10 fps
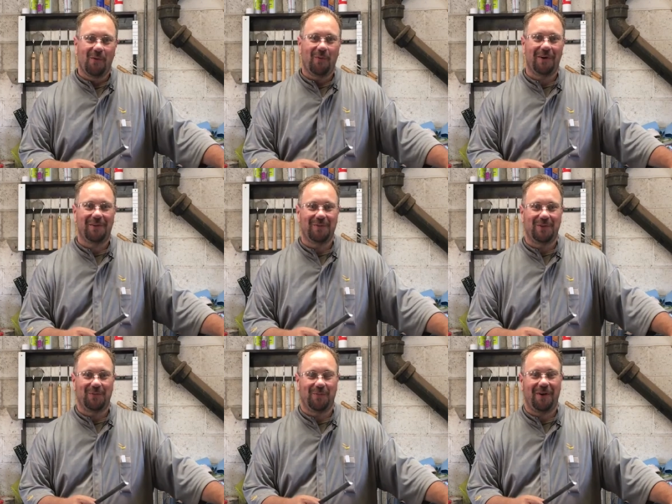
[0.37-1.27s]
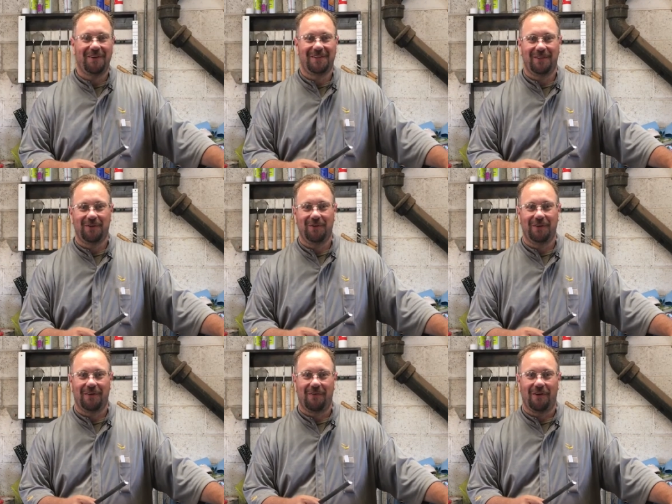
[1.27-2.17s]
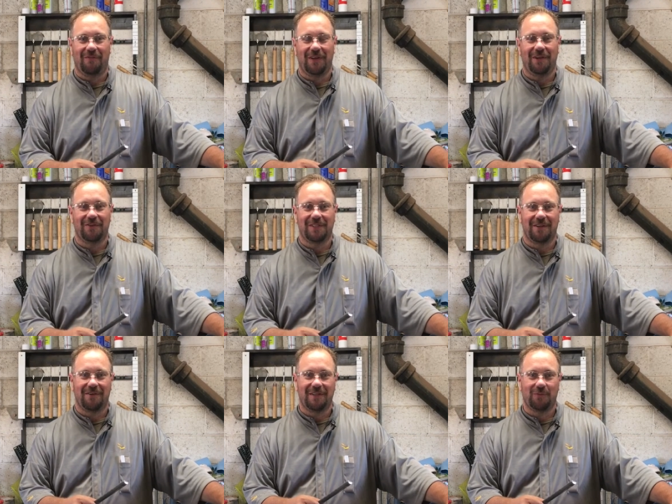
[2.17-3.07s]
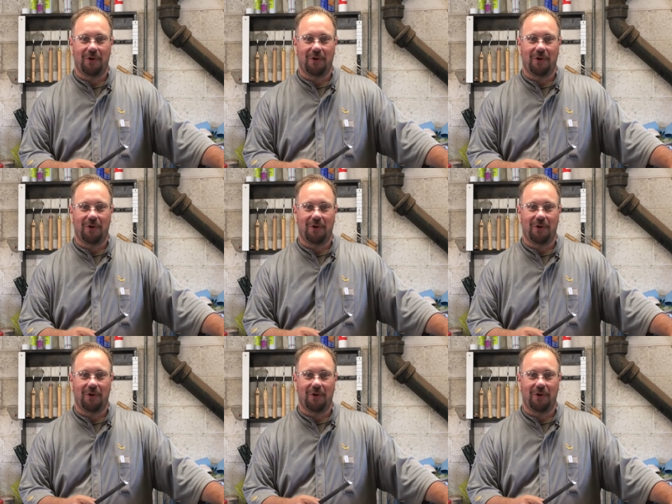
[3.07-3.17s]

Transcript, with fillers: Welcome to part two of our video series.